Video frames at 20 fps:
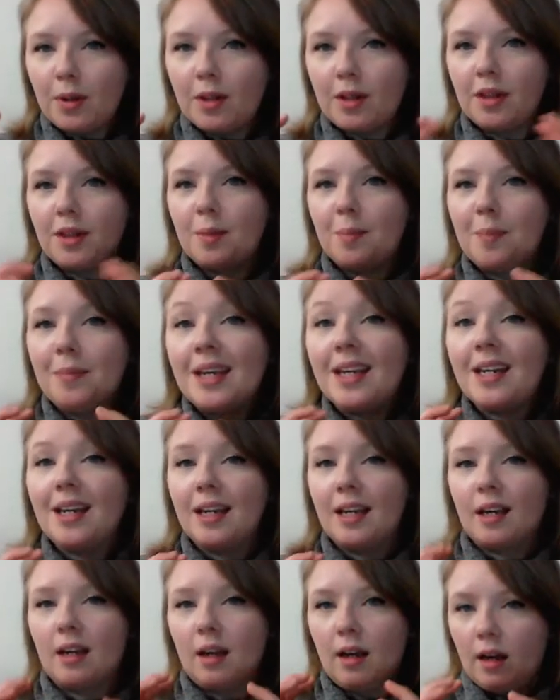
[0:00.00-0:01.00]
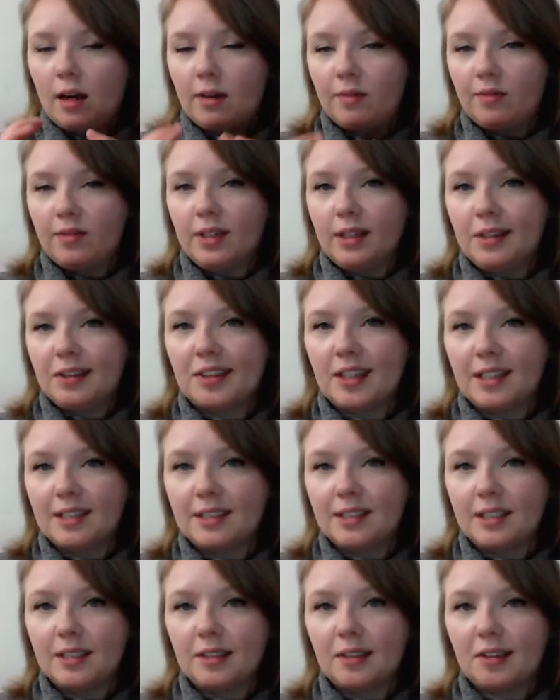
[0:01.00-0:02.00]
the meaning of this
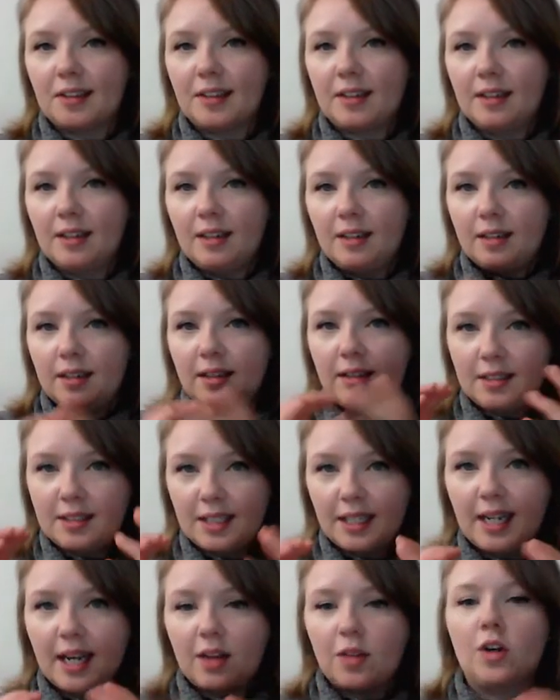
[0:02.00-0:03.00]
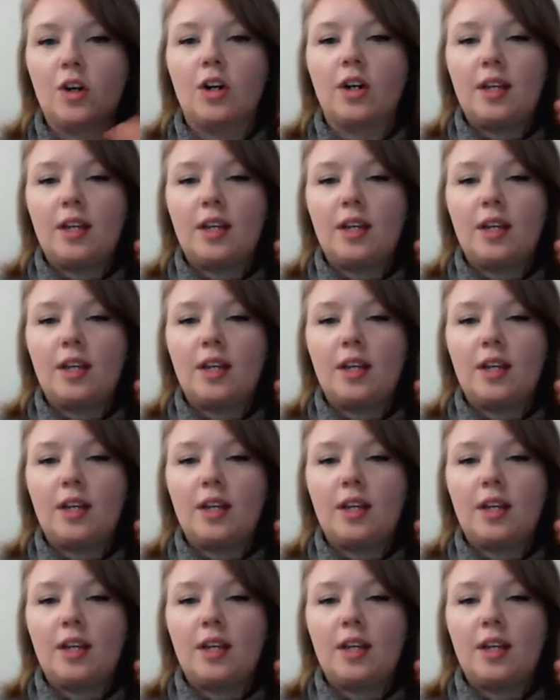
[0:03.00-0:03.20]
sentence together.